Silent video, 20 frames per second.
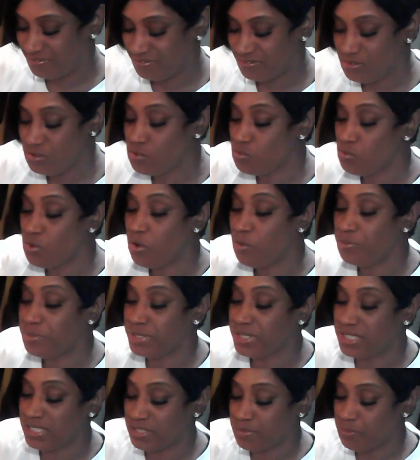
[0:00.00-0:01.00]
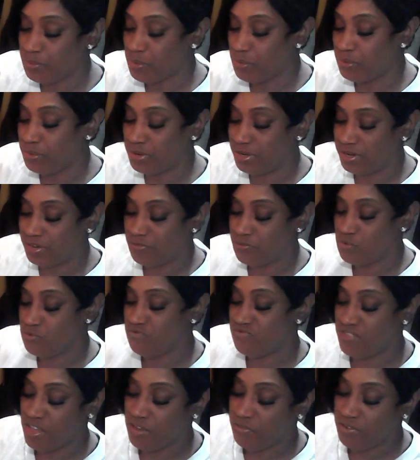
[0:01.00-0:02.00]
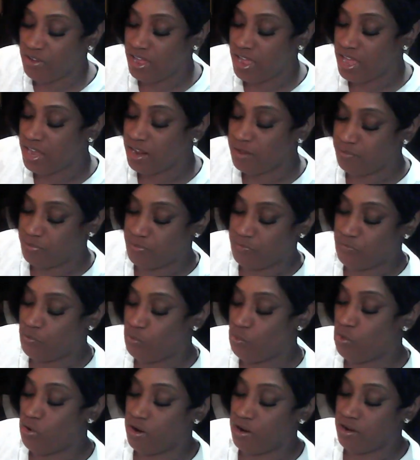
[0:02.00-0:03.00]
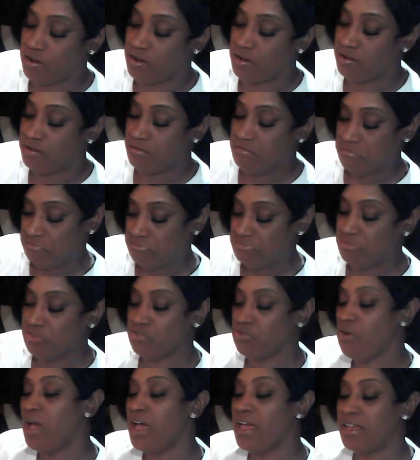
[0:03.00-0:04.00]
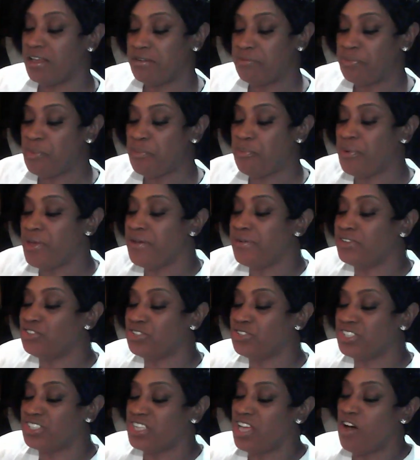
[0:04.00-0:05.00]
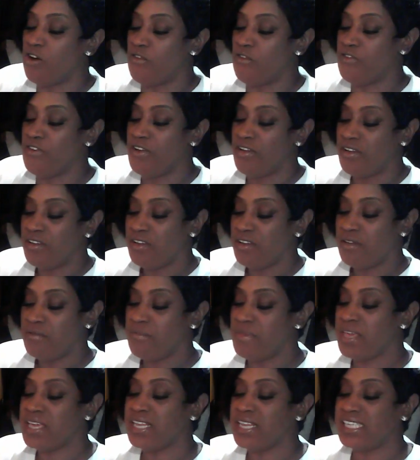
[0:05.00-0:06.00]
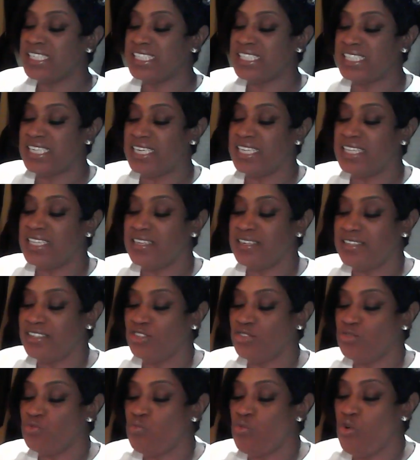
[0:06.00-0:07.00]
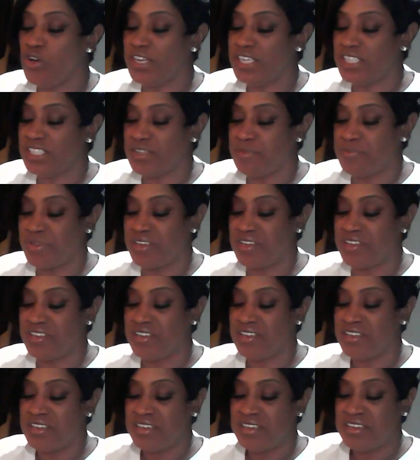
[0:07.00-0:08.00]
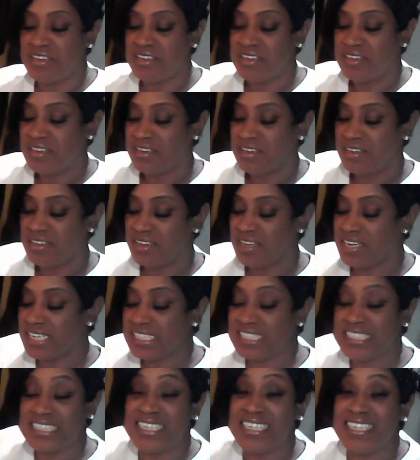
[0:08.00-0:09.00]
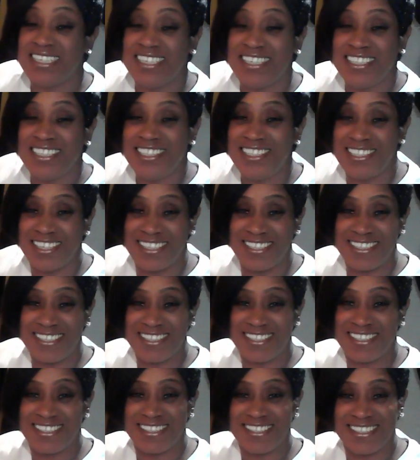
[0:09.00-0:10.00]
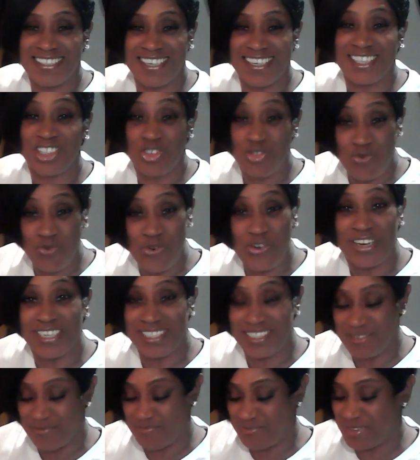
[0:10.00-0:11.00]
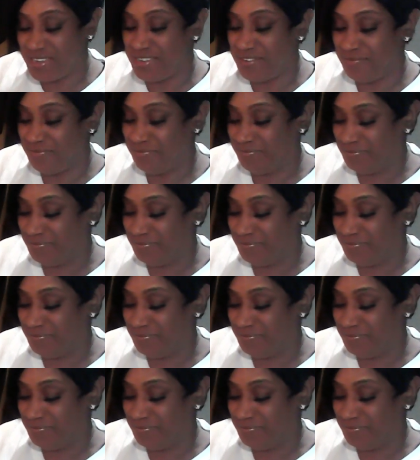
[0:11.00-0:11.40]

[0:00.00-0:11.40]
You won't be disappointed. If you've never had it before, try it. Prepare it yourself. Make it as tender as you want it to be and as delicious as you want it to be.